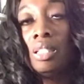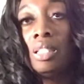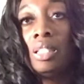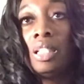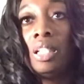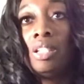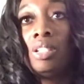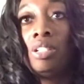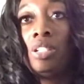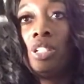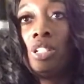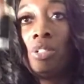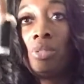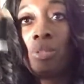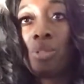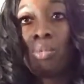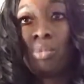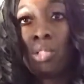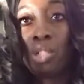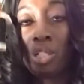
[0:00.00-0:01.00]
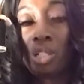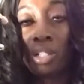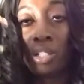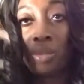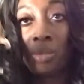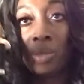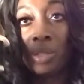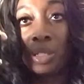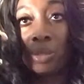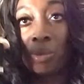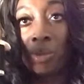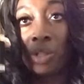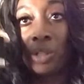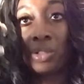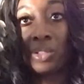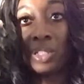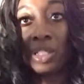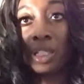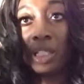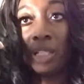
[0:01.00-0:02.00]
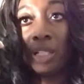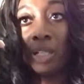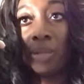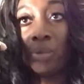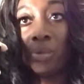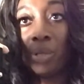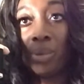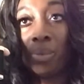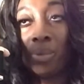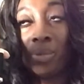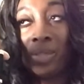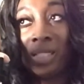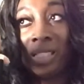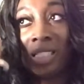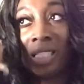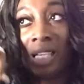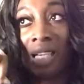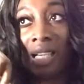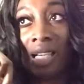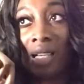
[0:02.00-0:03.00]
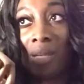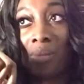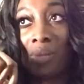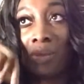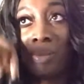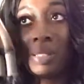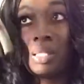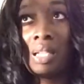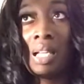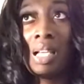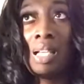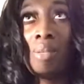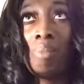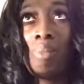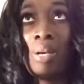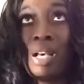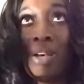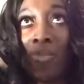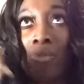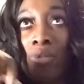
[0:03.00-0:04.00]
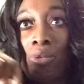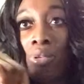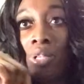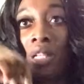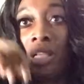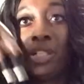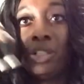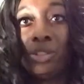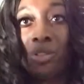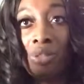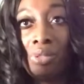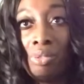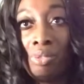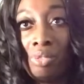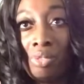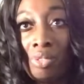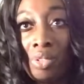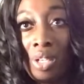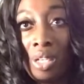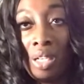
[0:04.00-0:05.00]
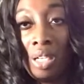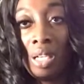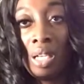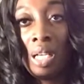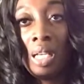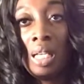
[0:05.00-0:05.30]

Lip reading: The little ones were on sale at one point in time. It was like buy 4 get 2 free.